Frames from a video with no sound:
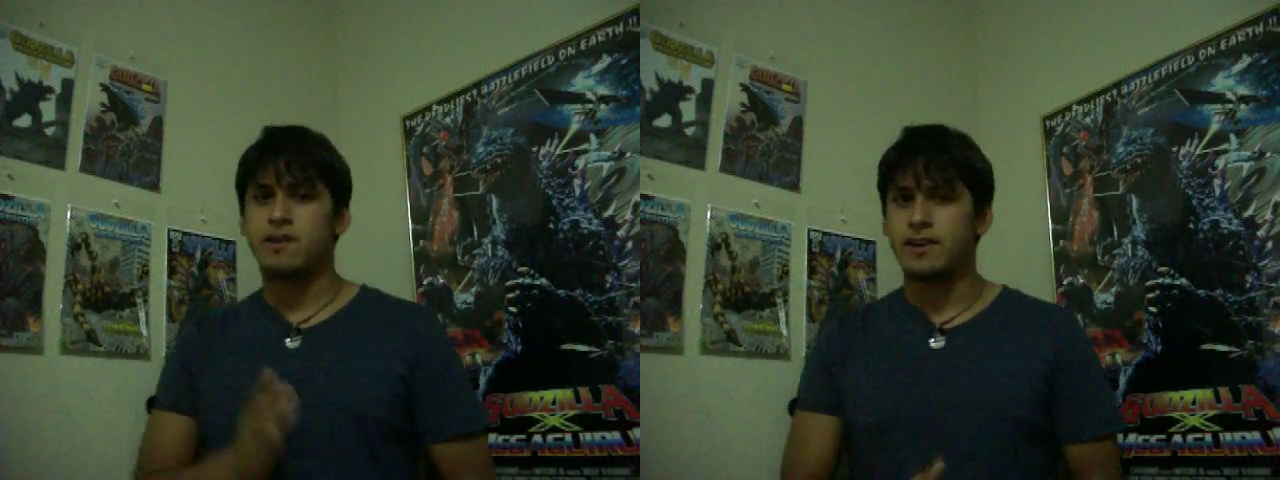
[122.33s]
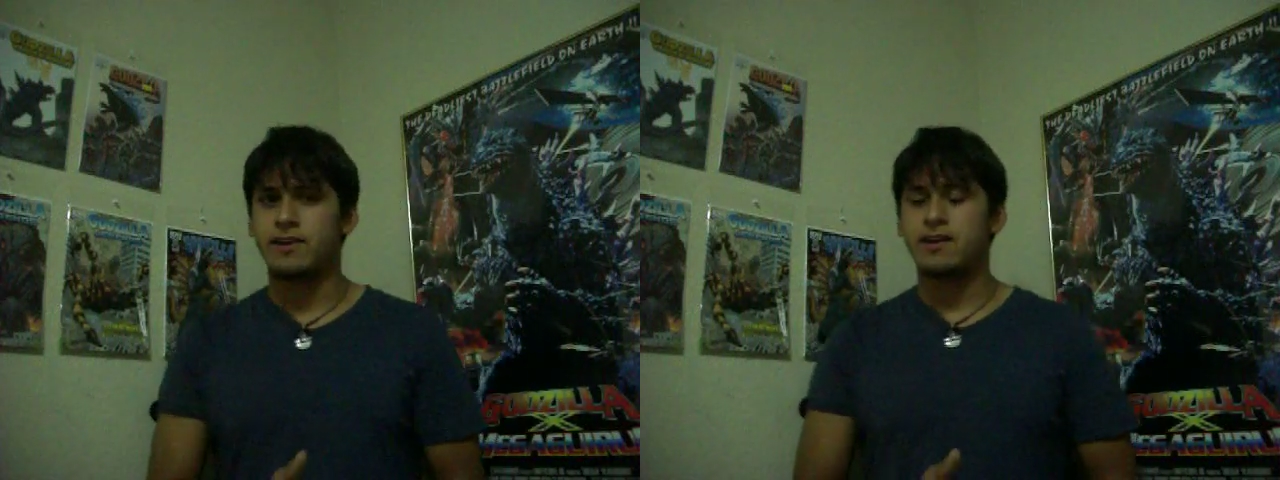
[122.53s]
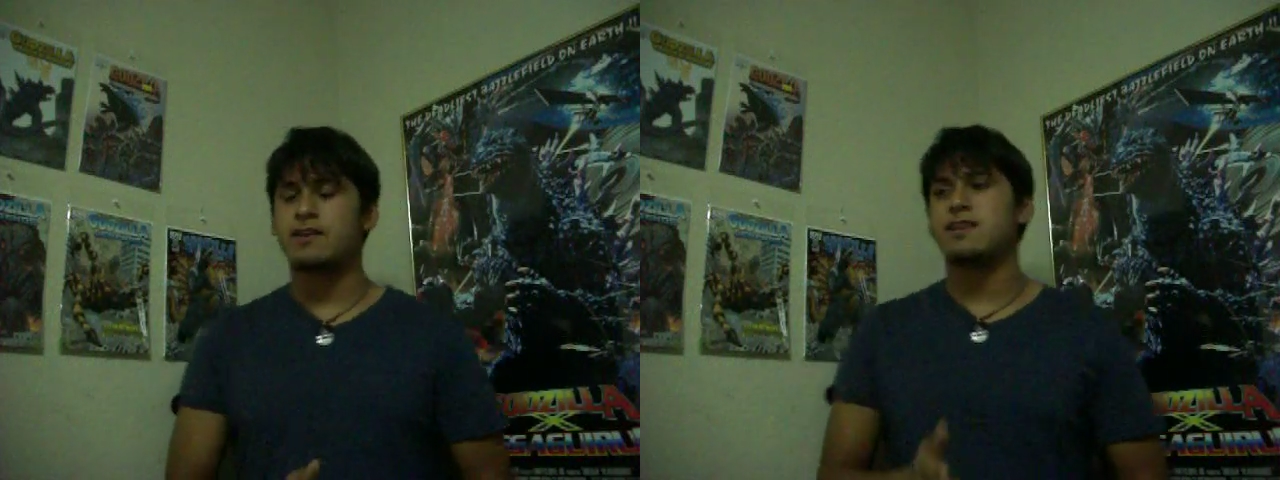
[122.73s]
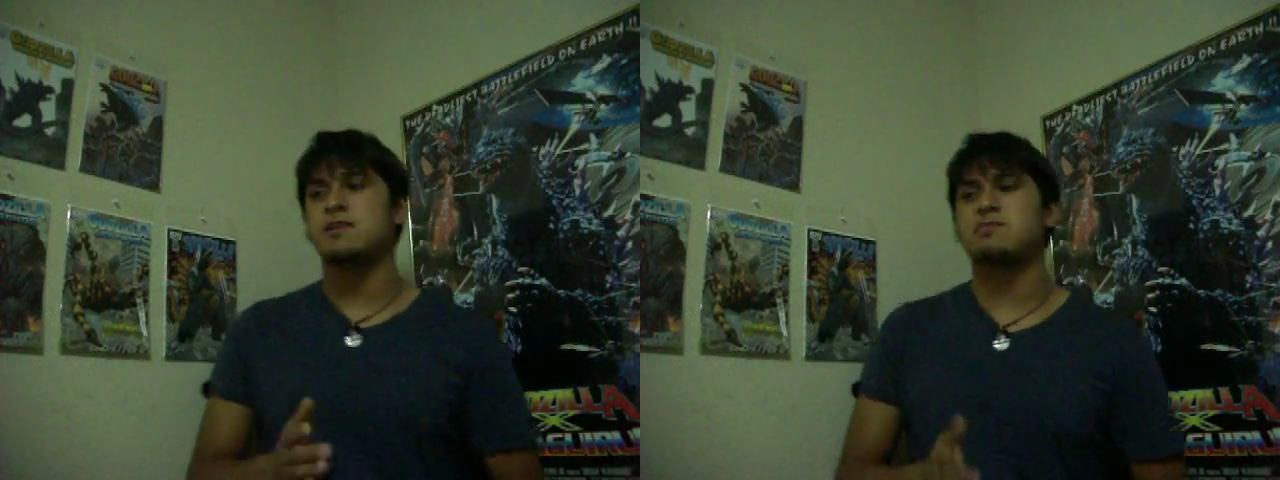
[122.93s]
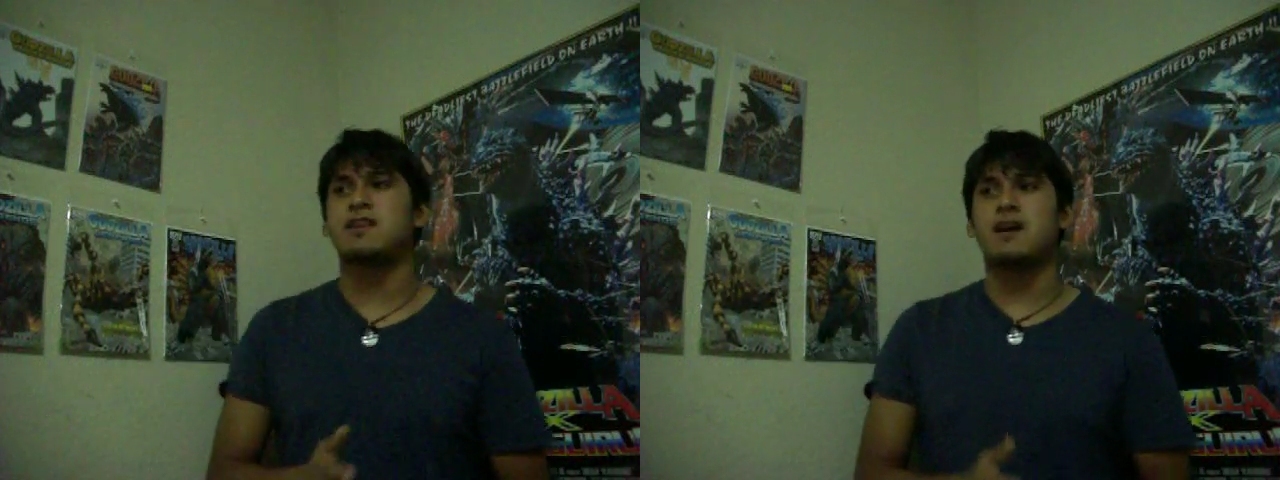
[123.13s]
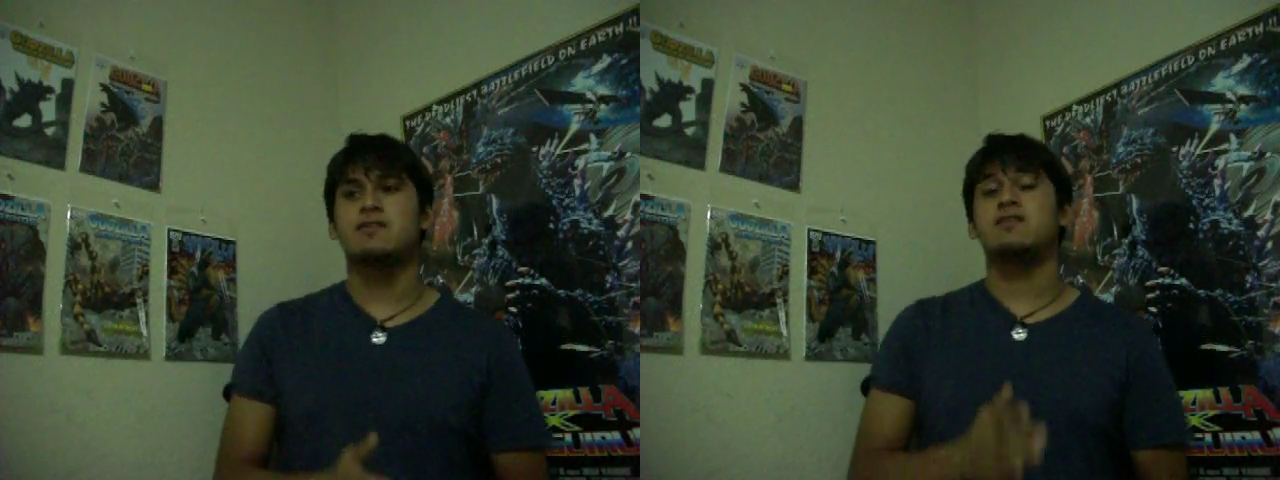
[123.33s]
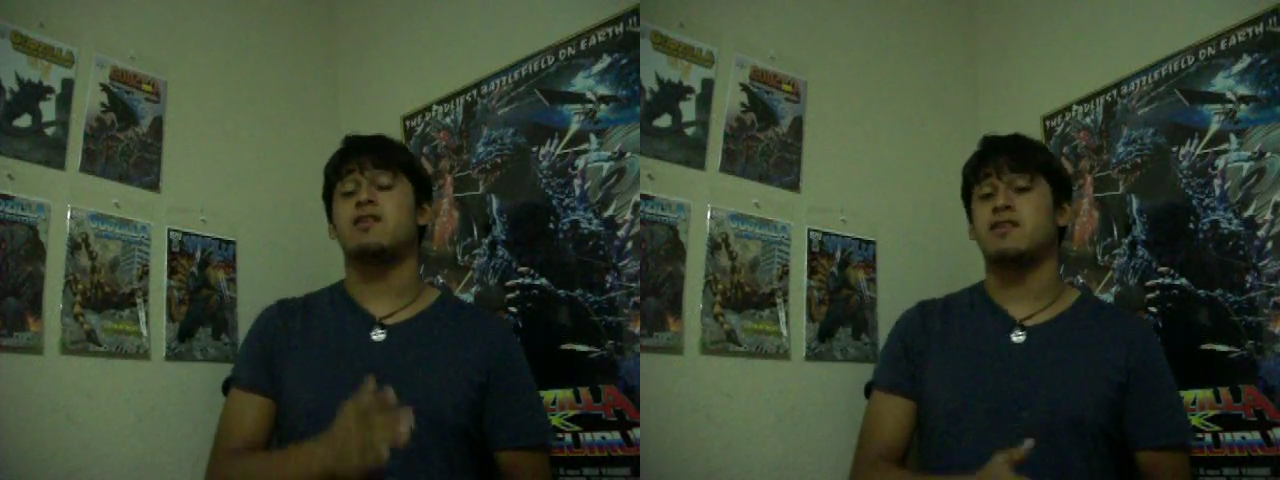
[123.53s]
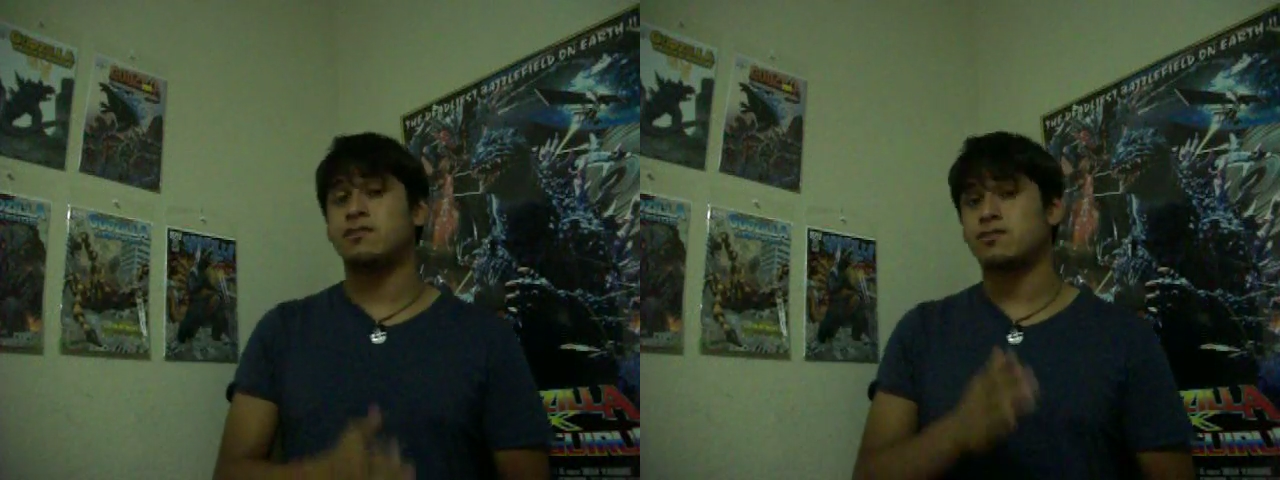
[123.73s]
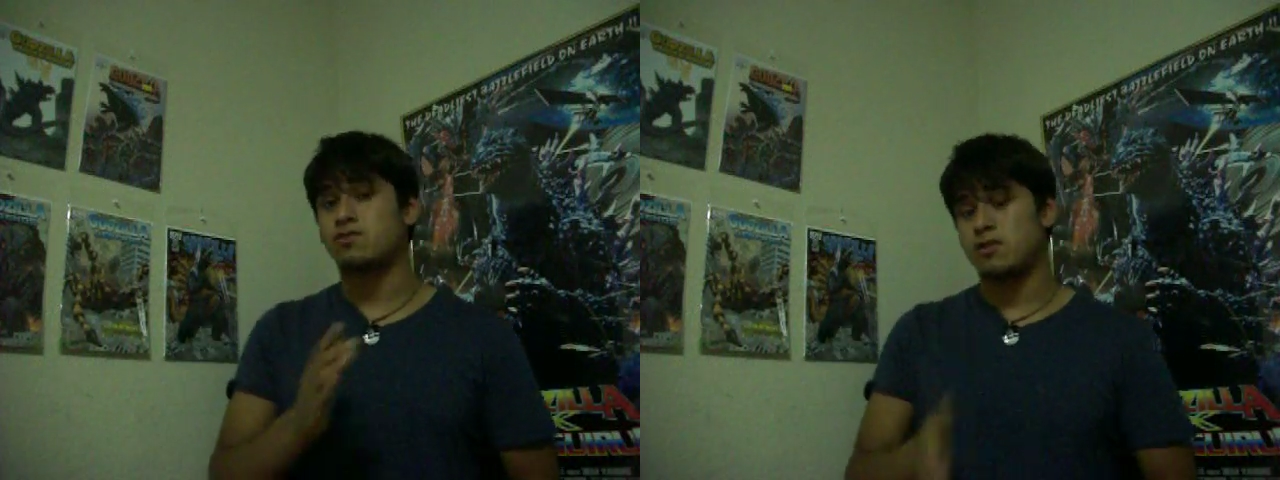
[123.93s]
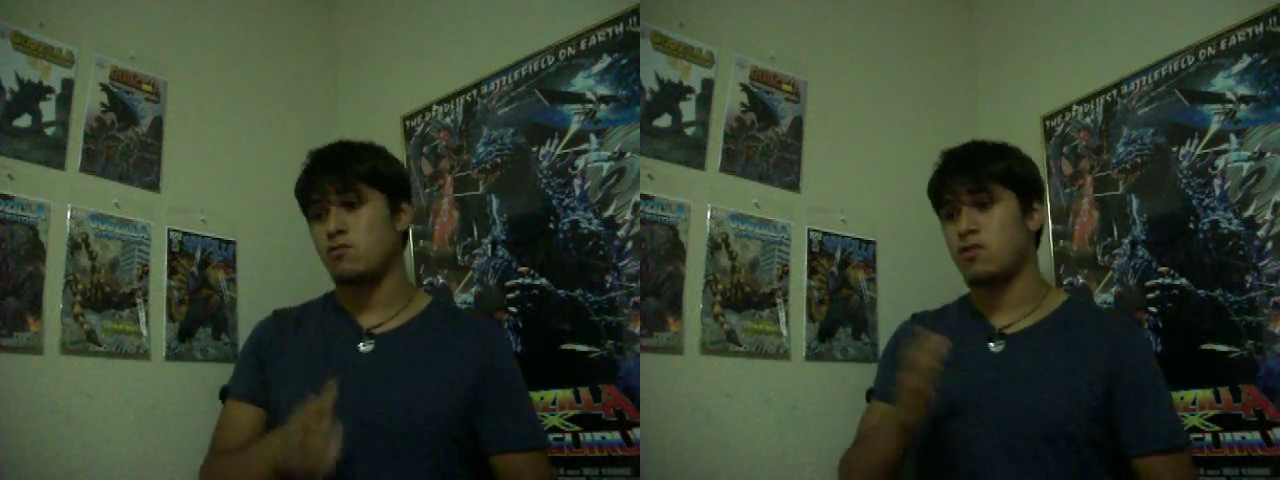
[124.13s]
Frank keeps having Donnie
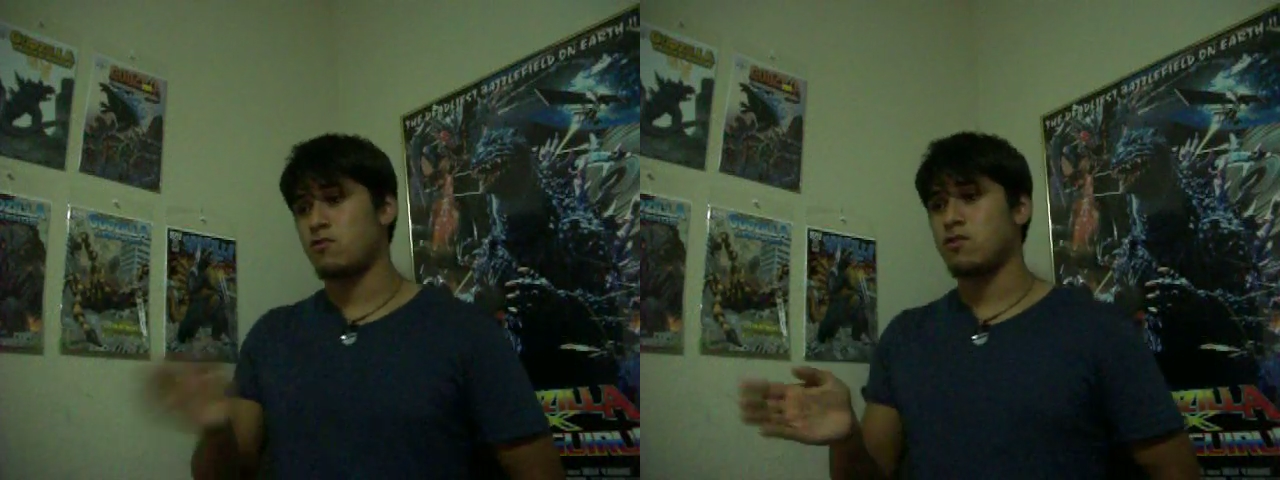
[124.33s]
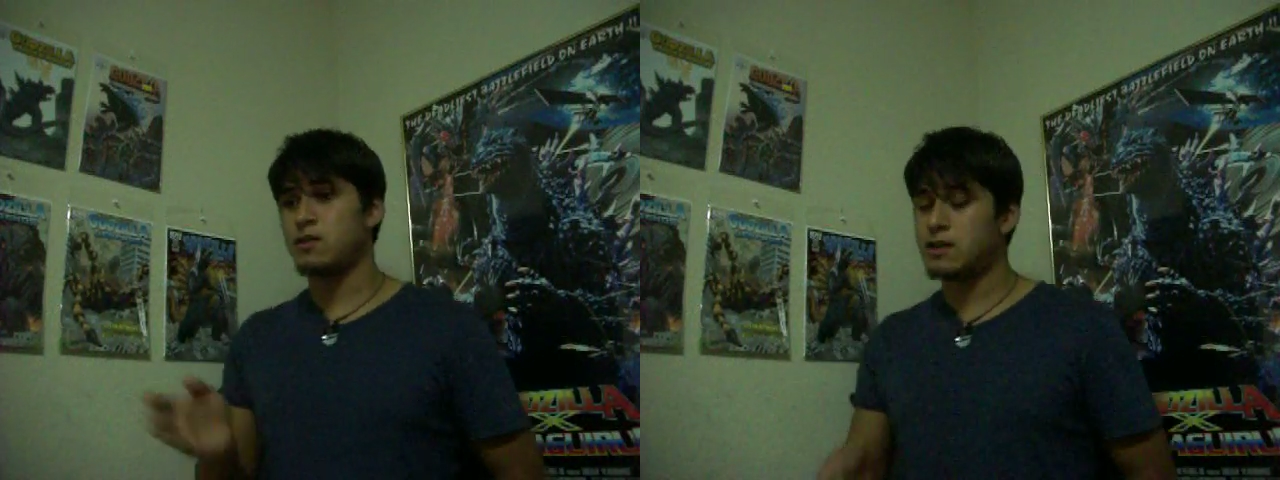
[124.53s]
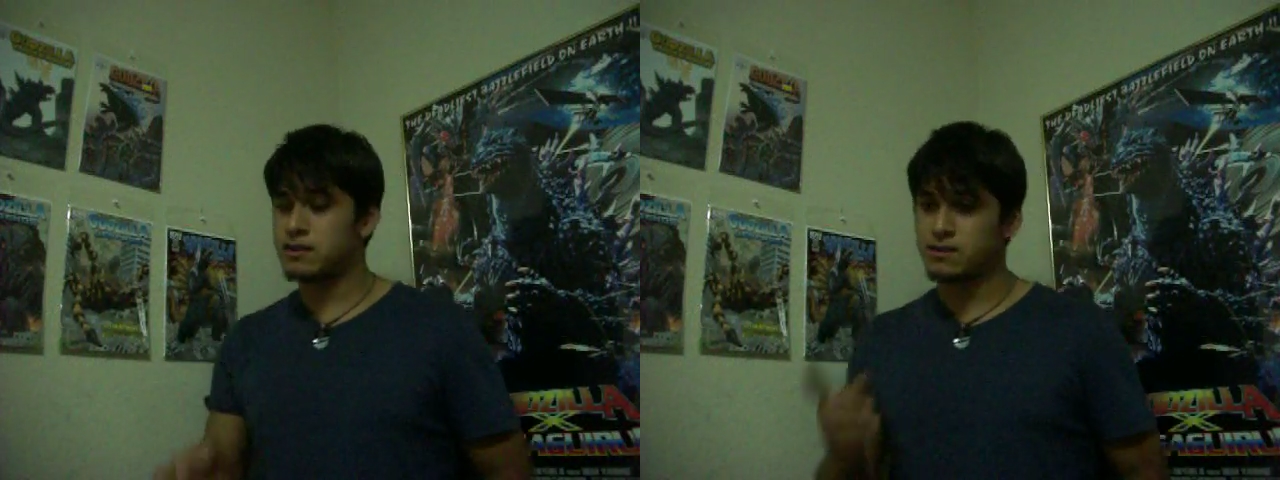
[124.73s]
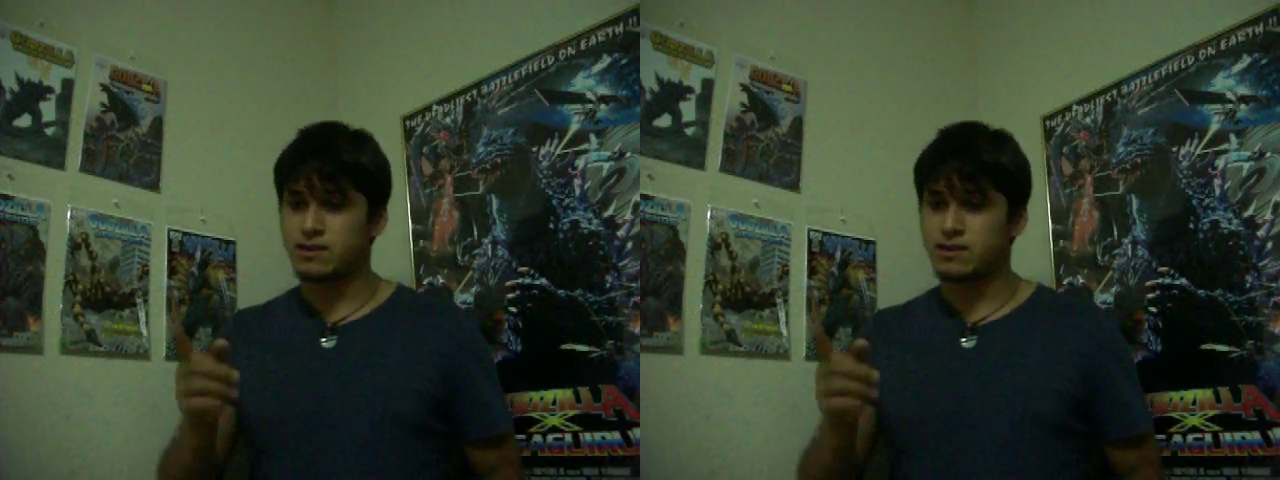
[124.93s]
destroy more and more things. Like,